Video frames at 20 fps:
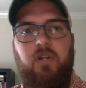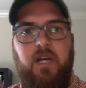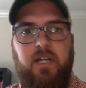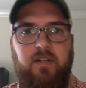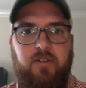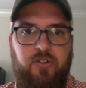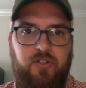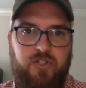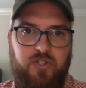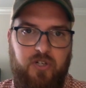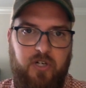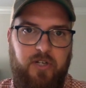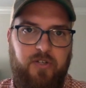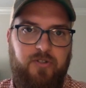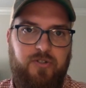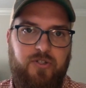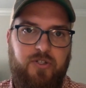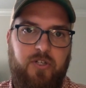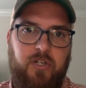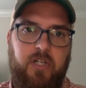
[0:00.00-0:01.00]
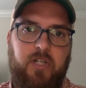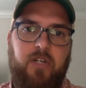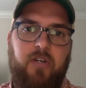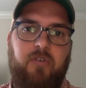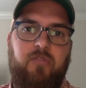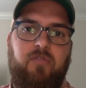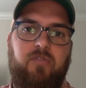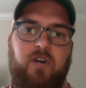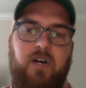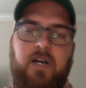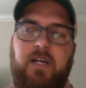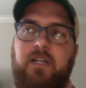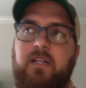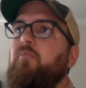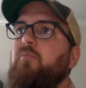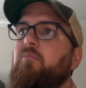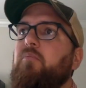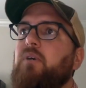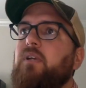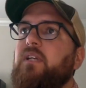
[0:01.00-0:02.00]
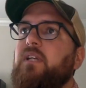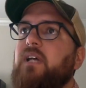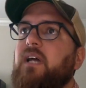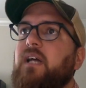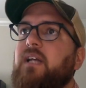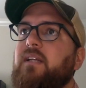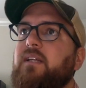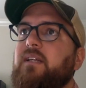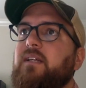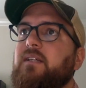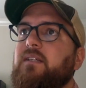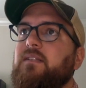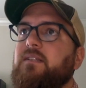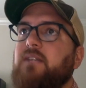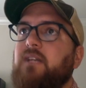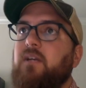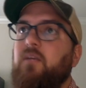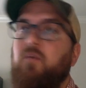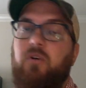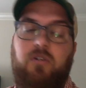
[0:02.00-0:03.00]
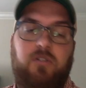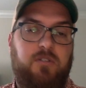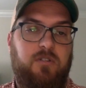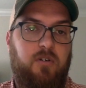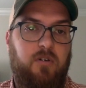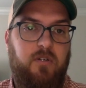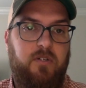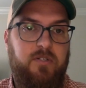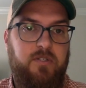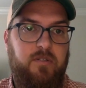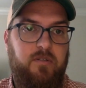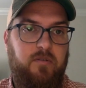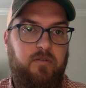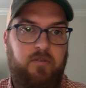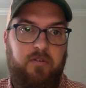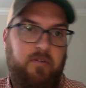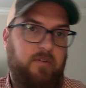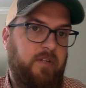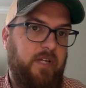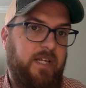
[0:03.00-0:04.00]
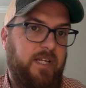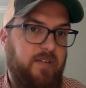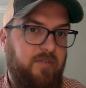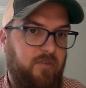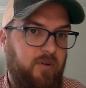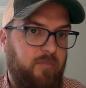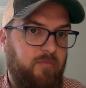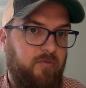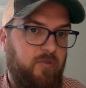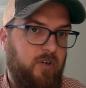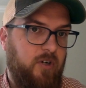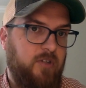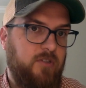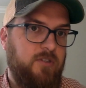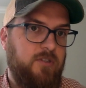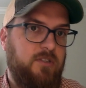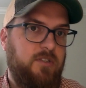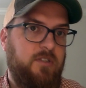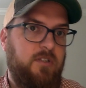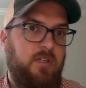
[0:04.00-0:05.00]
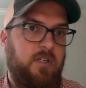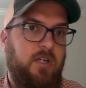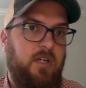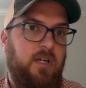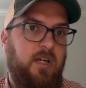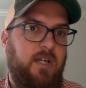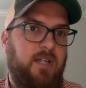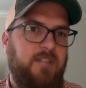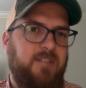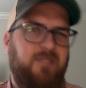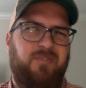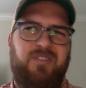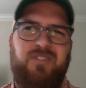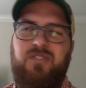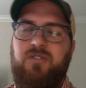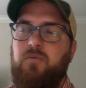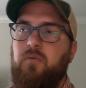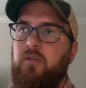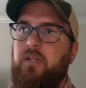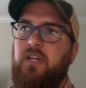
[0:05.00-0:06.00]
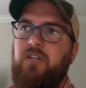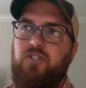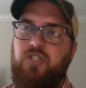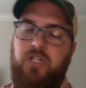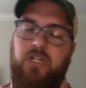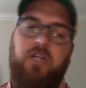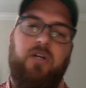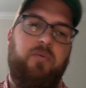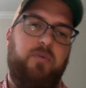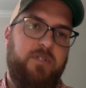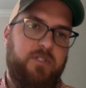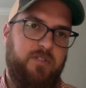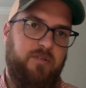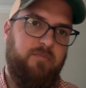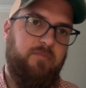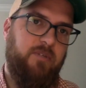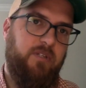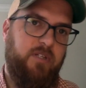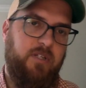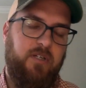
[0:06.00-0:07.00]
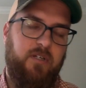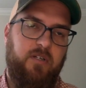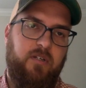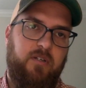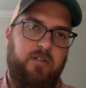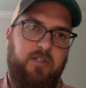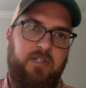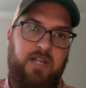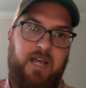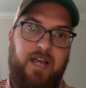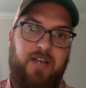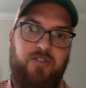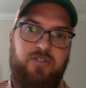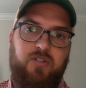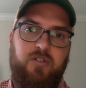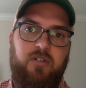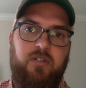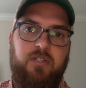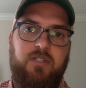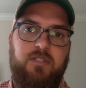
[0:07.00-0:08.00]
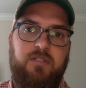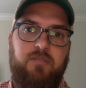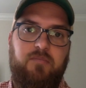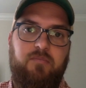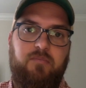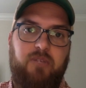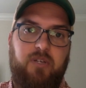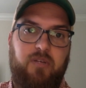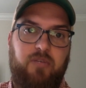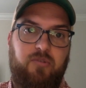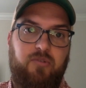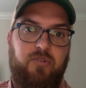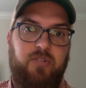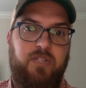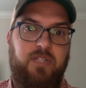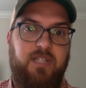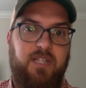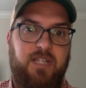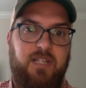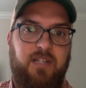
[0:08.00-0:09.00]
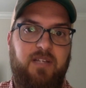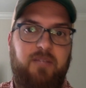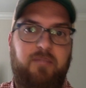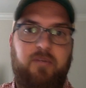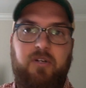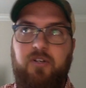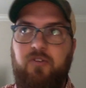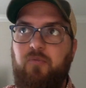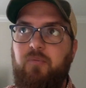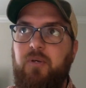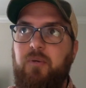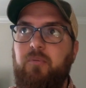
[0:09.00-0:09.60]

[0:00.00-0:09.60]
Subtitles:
out of the trench and go fight. But the idea is like, well, as long as they give up first. And so this is where that jingoism and the nationalism becomes really deadly, because